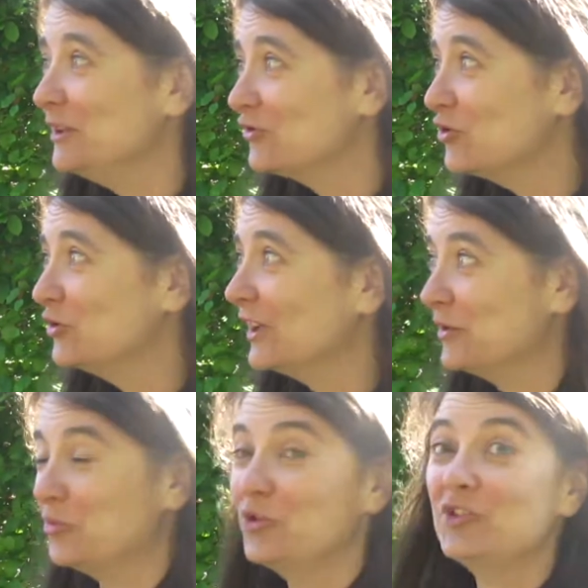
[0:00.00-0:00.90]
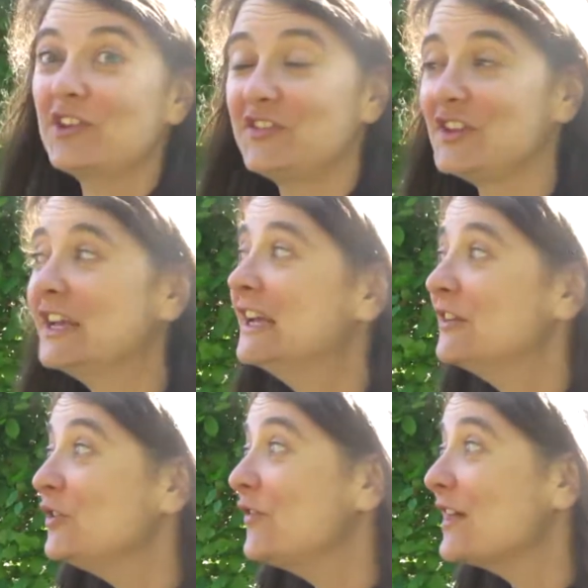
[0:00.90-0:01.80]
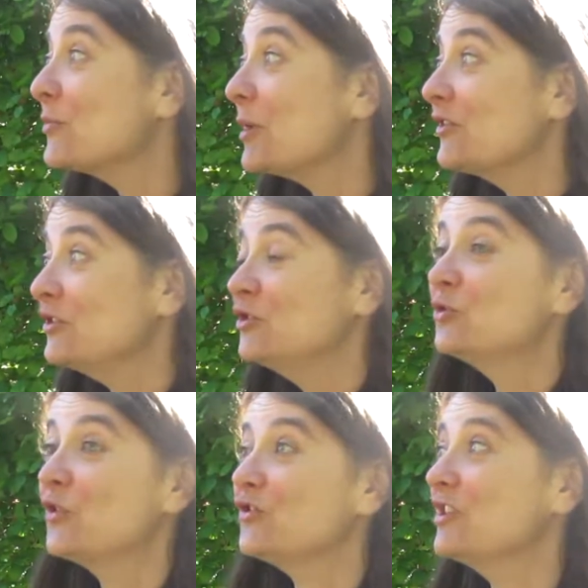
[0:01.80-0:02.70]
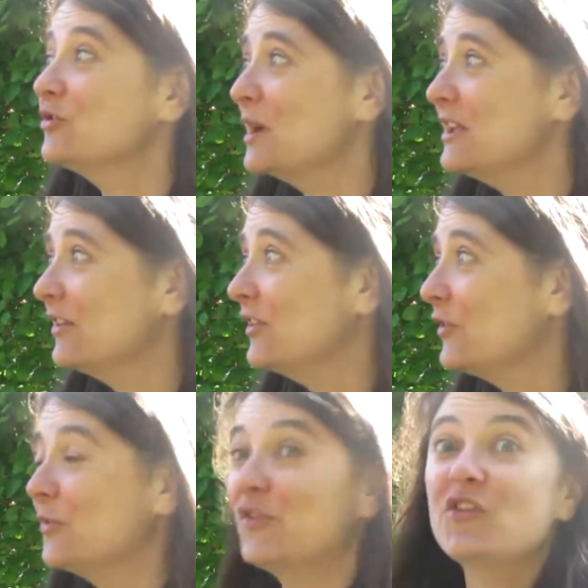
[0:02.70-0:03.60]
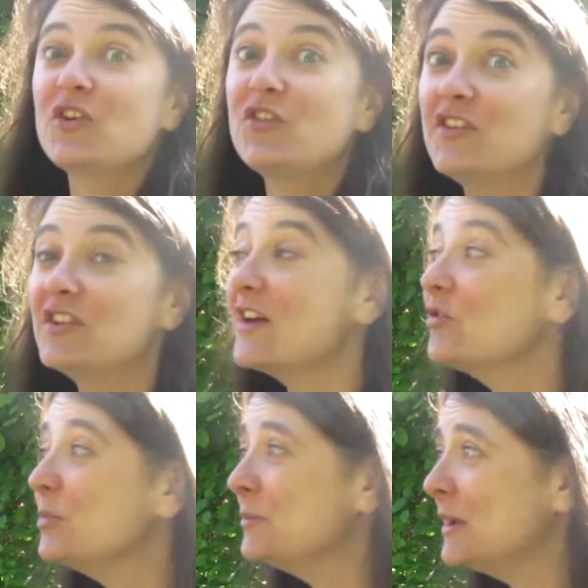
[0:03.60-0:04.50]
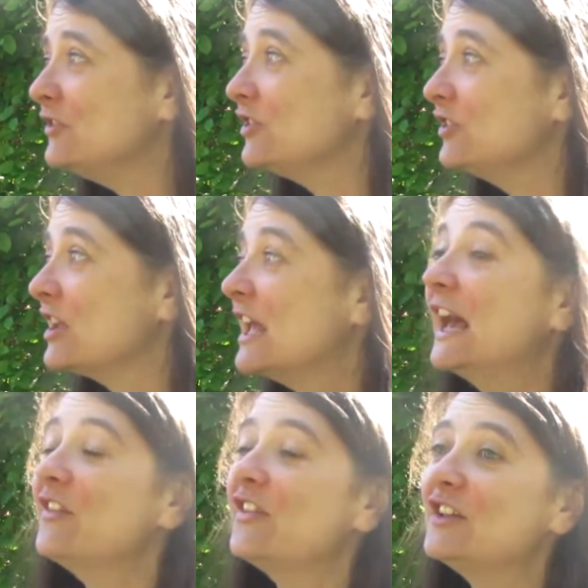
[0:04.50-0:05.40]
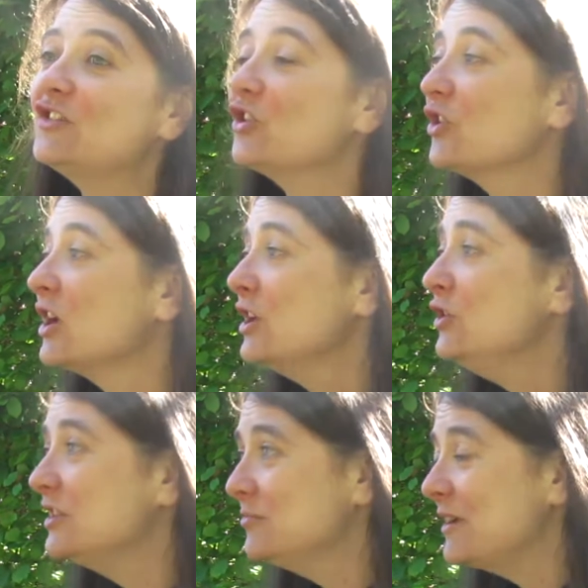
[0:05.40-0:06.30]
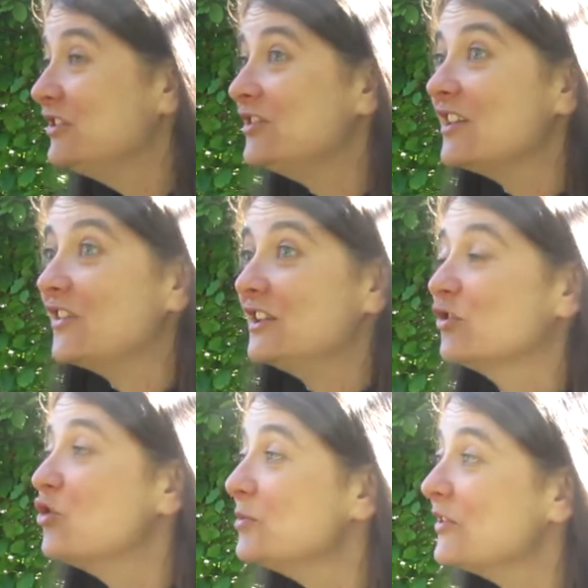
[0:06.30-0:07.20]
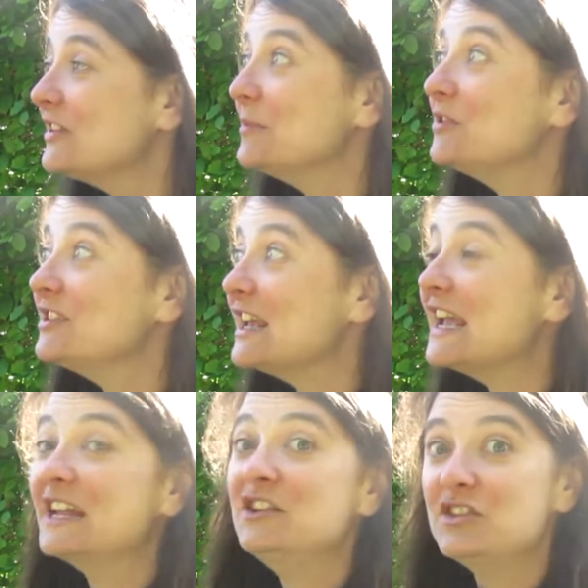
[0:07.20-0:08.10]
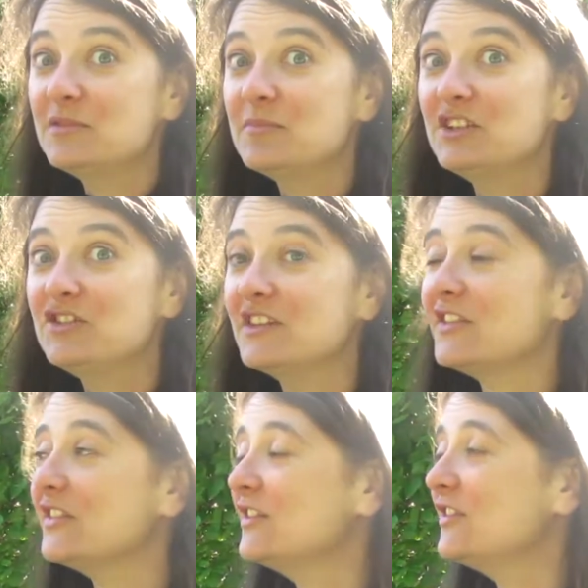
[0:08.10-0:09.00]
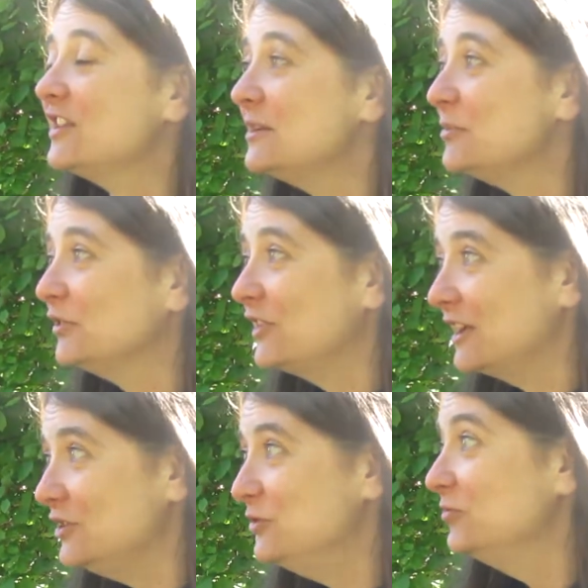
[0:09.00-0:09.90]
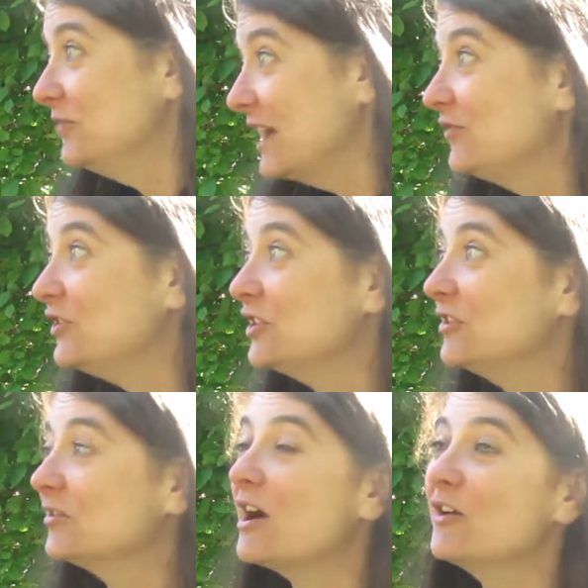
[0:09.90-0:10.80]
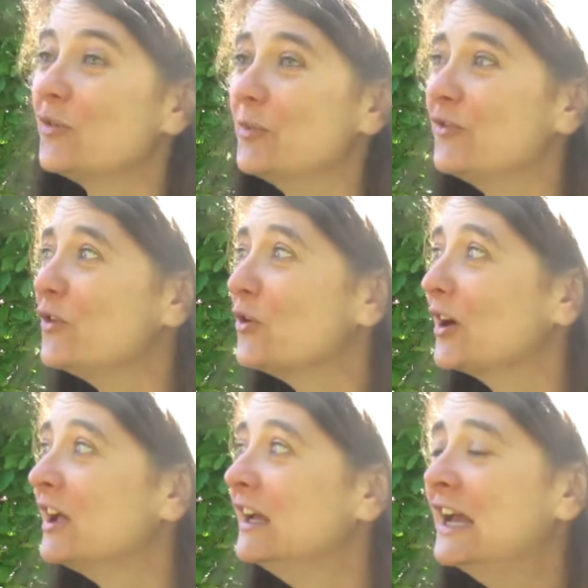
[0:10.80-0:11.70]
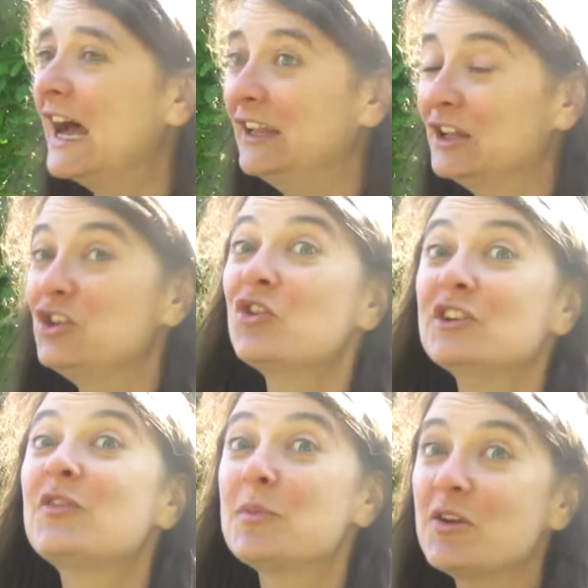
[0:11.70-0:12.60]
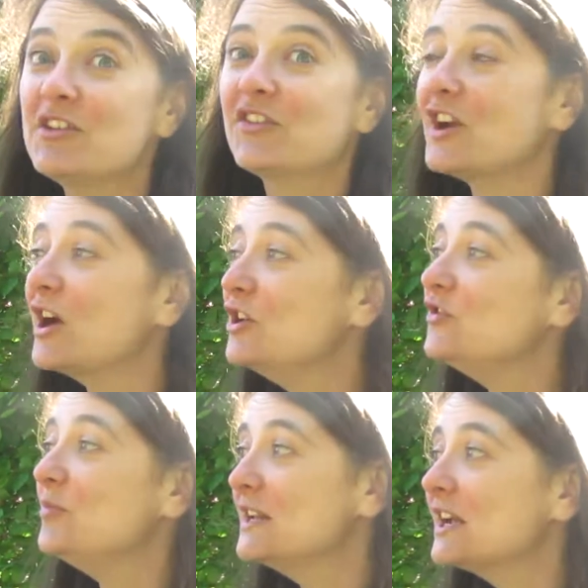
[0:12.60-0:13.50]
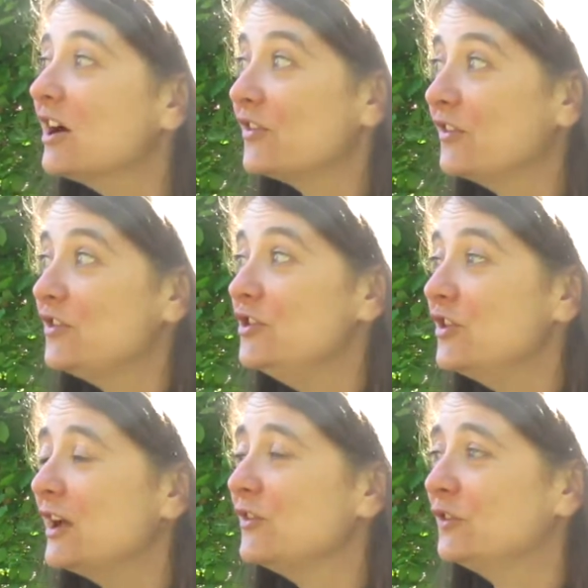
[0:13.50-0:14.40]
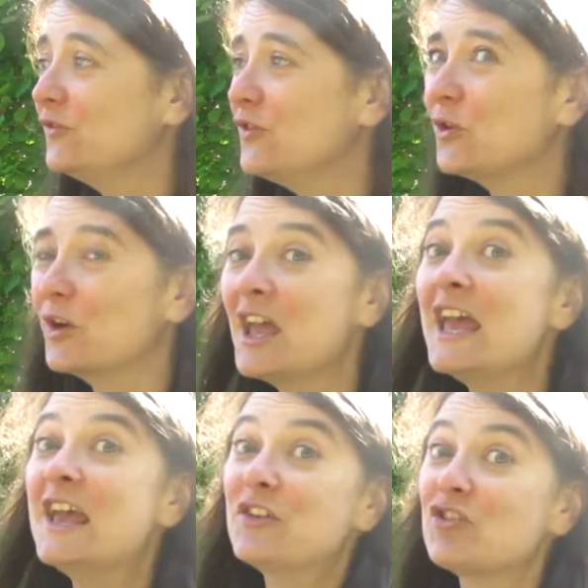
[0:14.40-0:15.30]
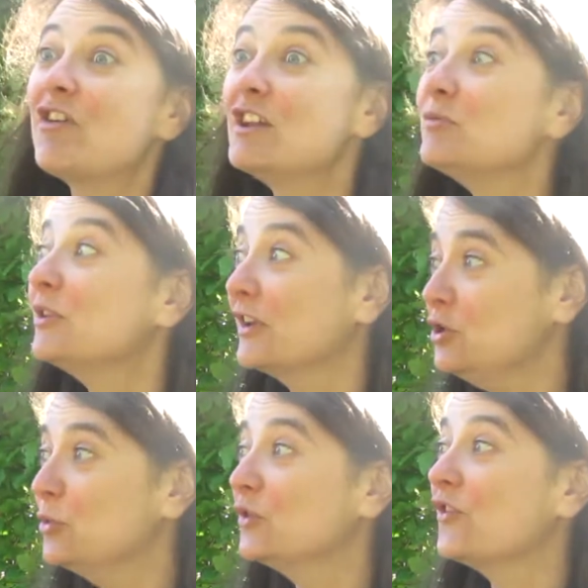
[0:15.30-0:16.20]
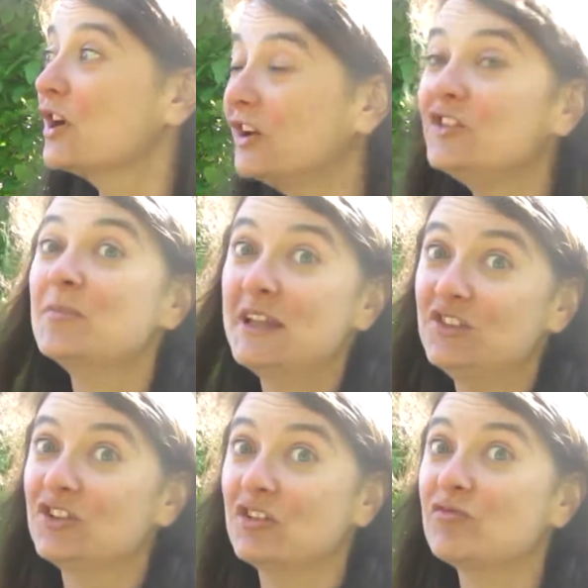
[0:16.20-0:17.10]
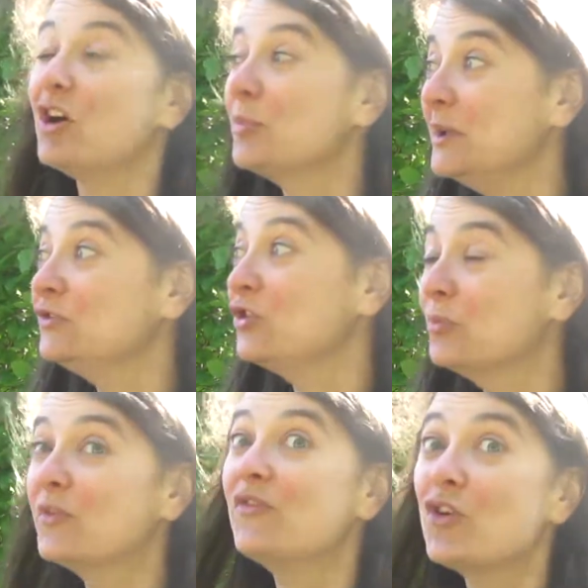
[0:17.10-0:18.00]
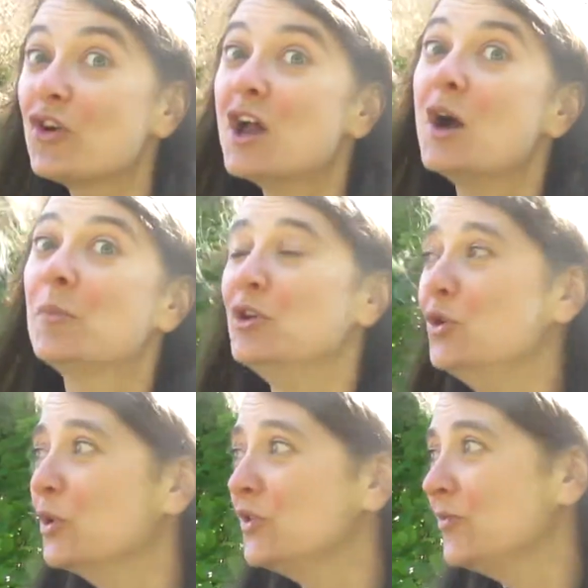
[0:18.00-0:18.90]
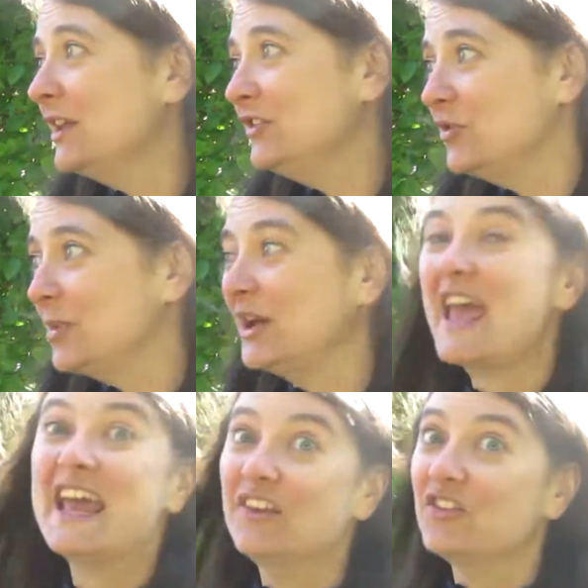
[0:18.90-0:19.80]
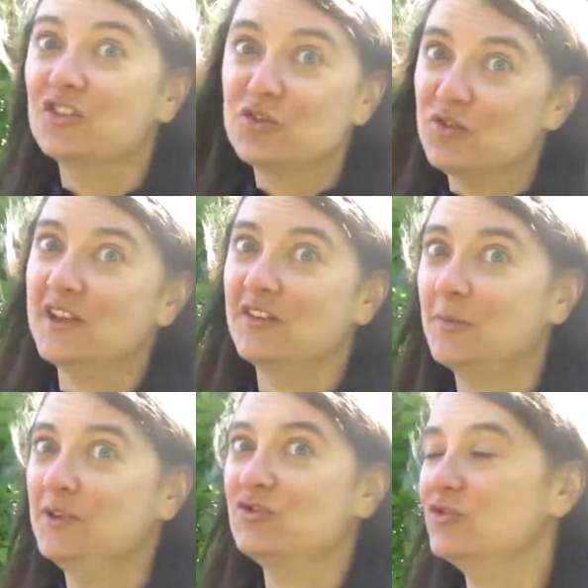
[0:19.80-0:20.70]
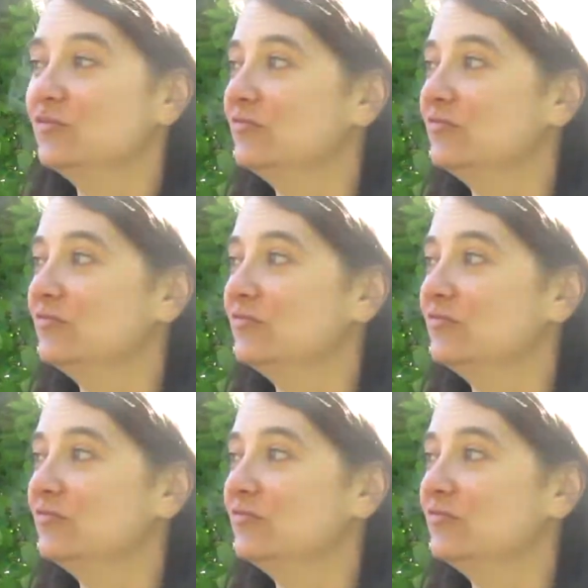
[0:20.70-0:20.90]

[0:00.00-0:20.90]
thrown at the protest. The defence barrister noticed straight away that this was the first this had ever been mentioned and said to her, you didn't mention this in your opening statement today and you didn't mention this in the statement that you gave to guards before. And you're an experienced guard, you've been a guard since 2004. Is it credible that you would have forgot to mention a rock being thrown before, but you would have mentioned about eggs and other things being thrown?